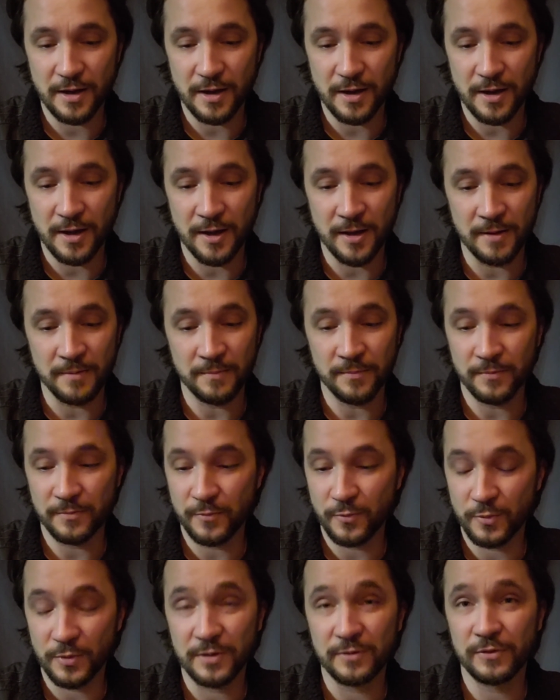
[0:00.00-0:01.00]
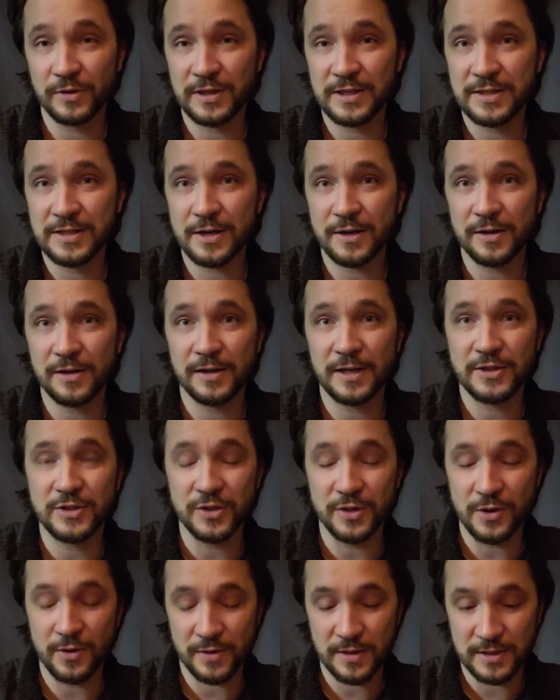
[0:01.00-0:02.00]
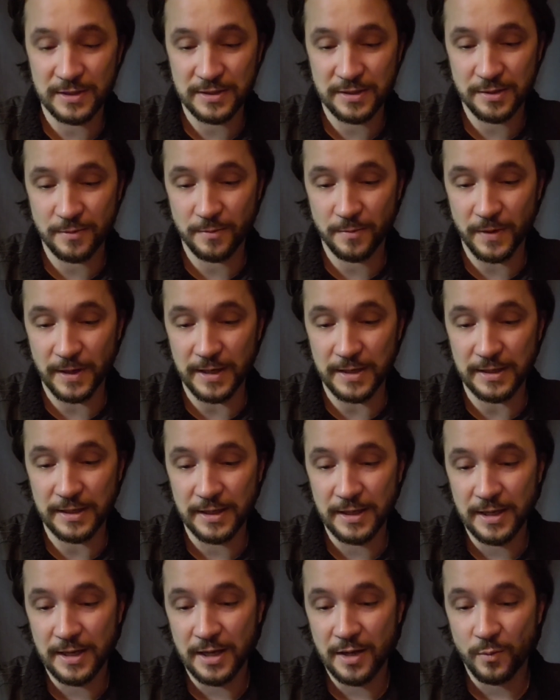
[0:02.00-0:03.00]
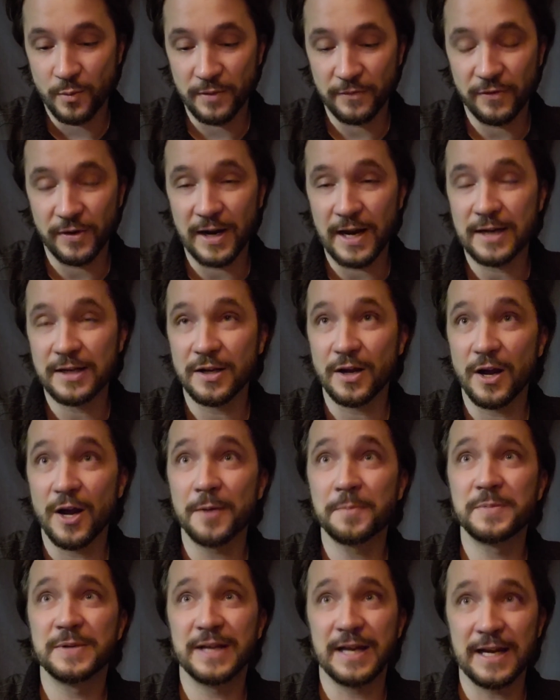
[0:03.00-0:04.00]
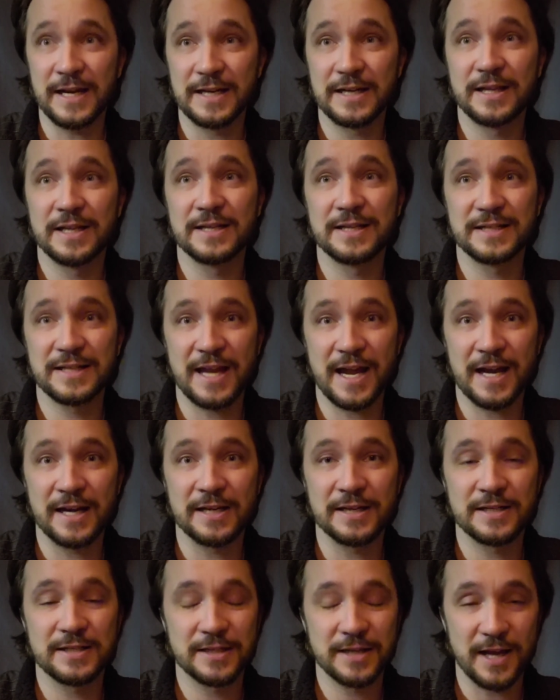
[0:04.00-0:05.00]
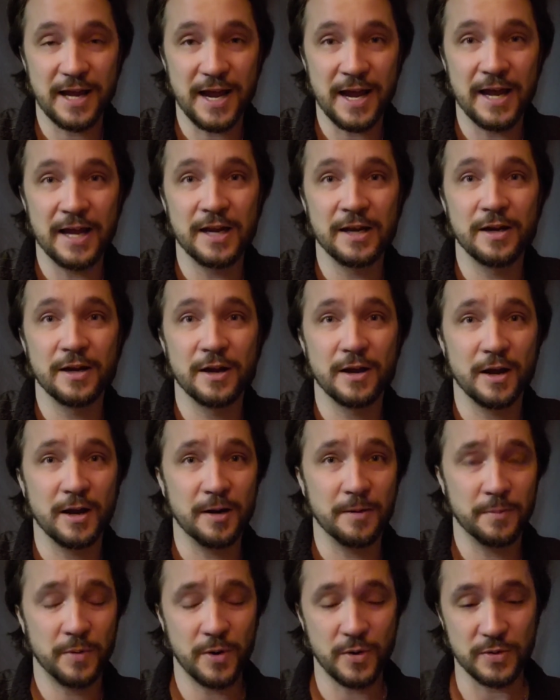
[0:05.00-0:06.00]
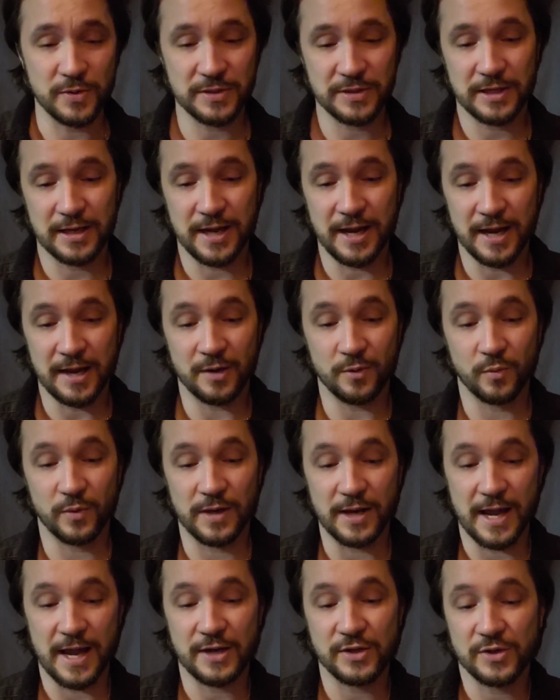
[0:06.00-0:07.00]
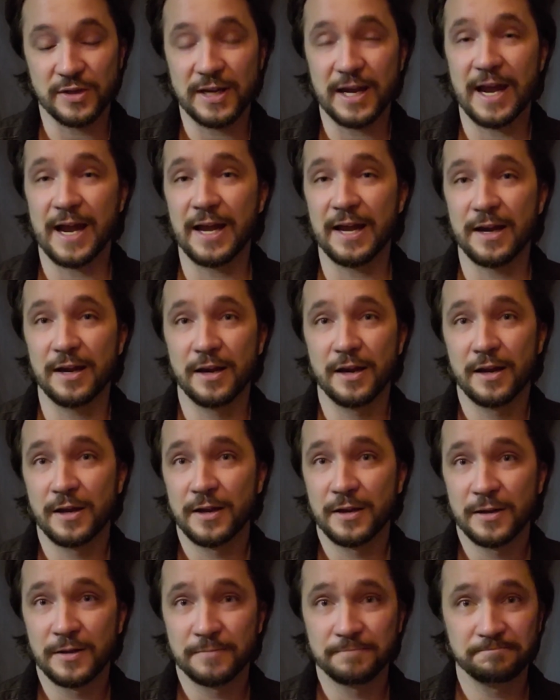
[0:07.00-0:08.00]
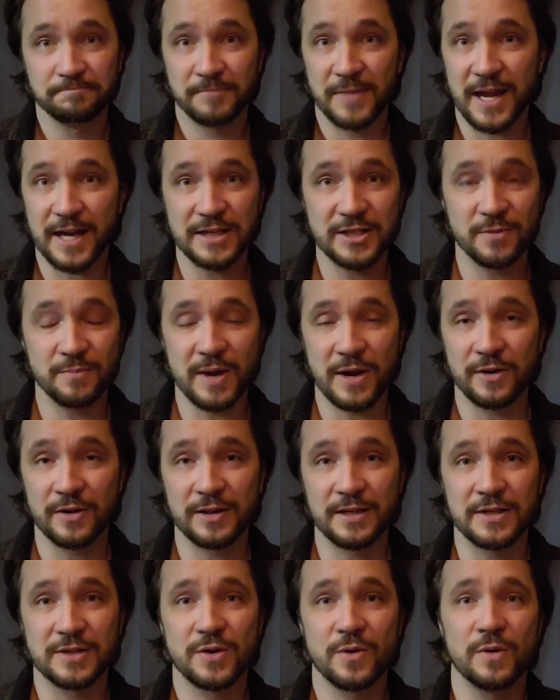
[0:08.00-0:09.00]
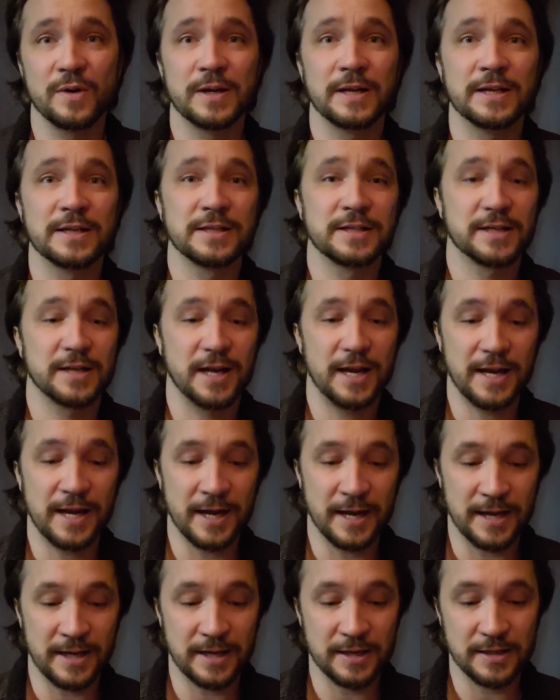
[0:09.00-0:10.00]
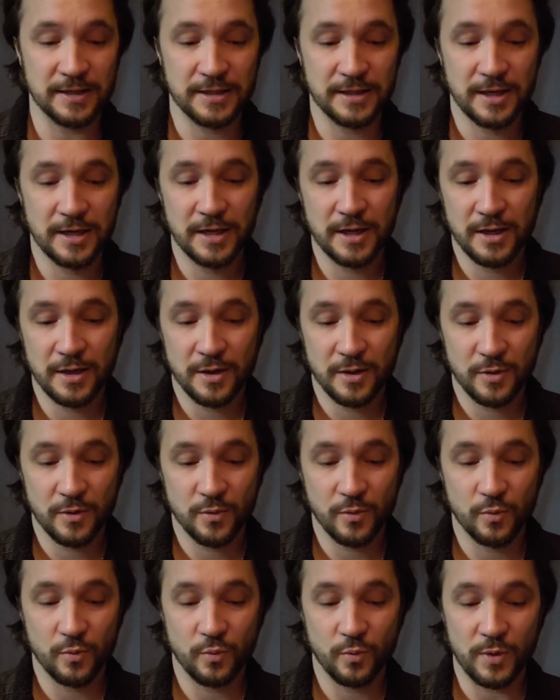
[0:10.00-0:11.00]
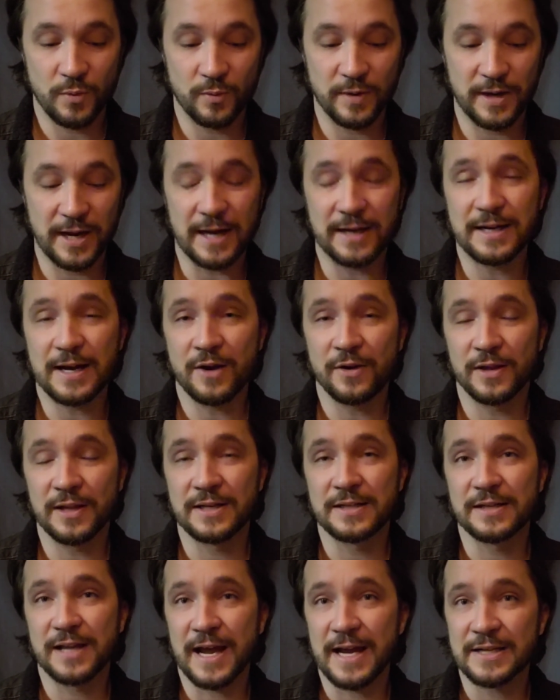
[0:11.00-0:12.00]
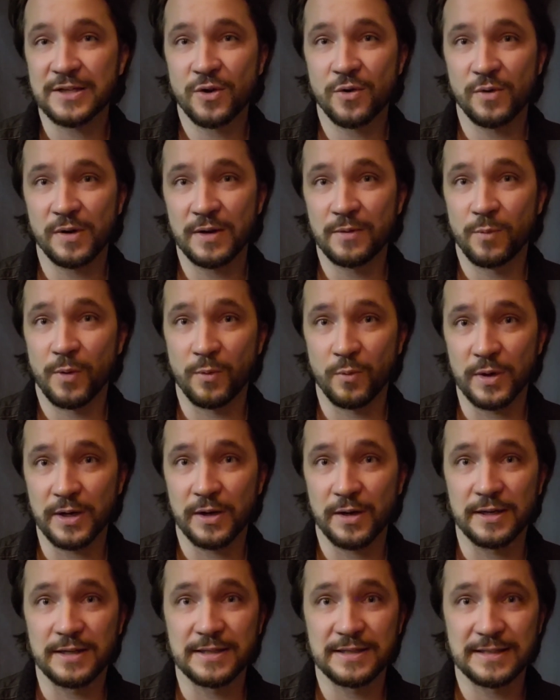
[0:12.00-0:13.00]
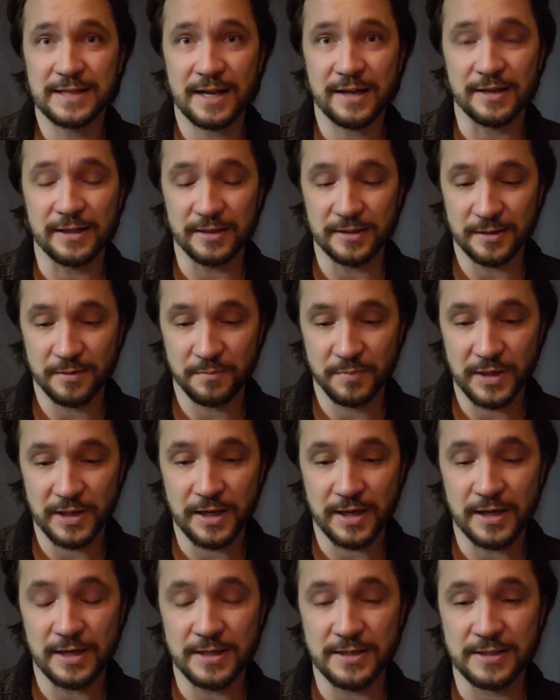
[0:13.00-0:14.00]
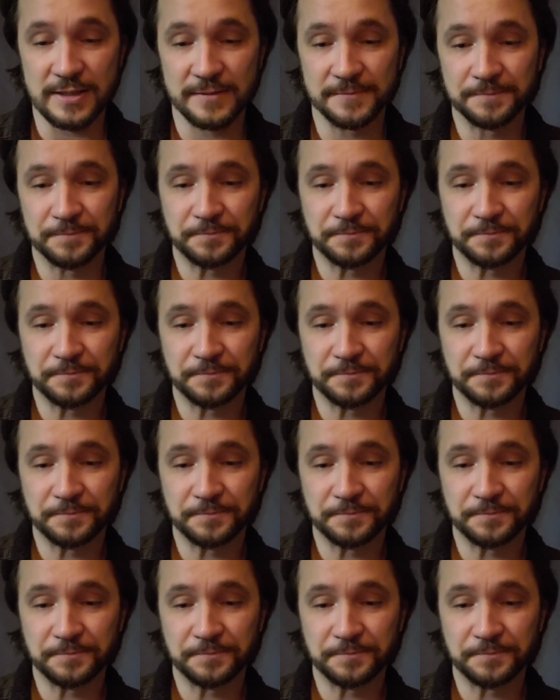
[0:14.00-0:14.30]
we're really sorry to let you know this, but we forgot to update the status on our post. And we actually had X amount of these coins. And when we got down to this last coin, we weren't going to sell it because